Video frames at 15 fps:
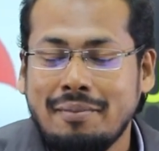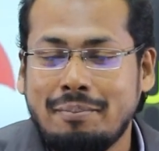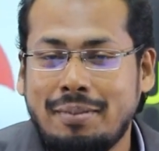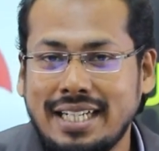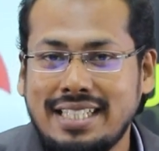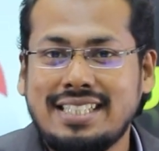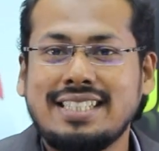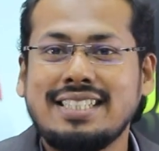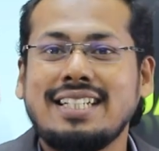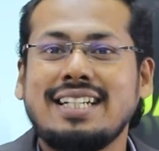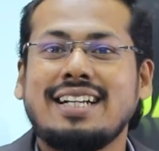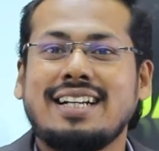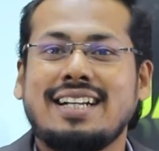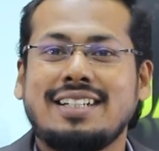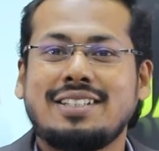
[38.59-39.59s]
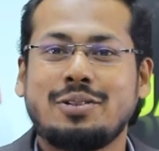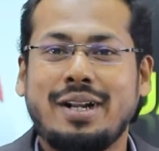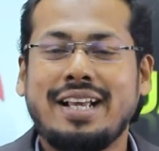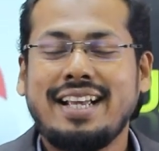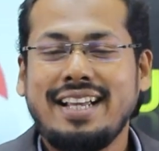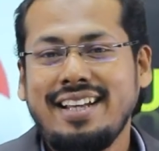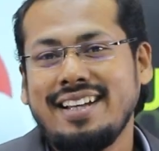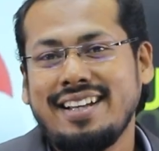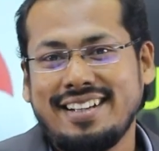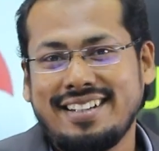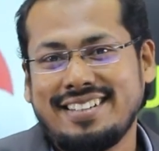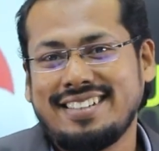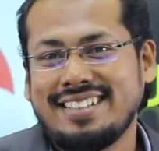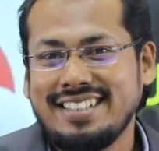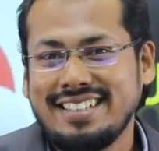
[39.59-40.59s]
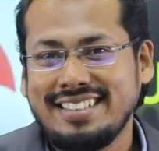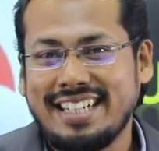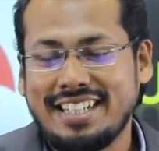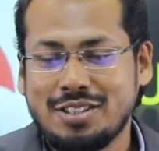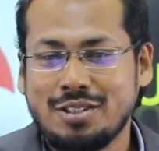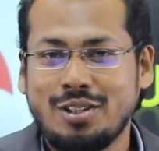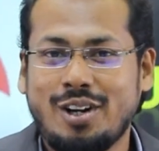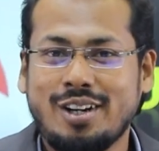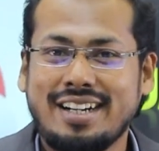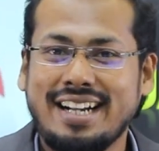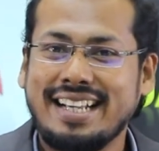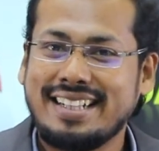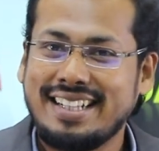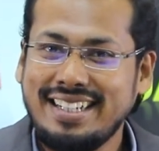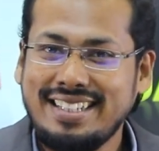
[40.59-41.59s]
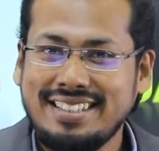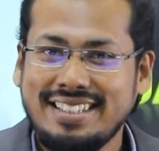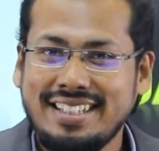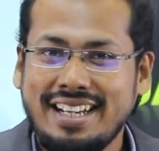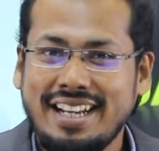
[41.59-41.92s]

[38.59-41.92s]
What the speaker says: but today that is not like that.